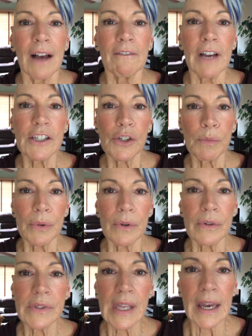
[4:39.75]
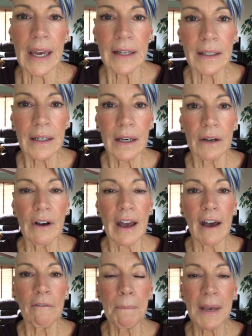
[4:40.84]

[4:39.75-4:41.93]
vegetables that have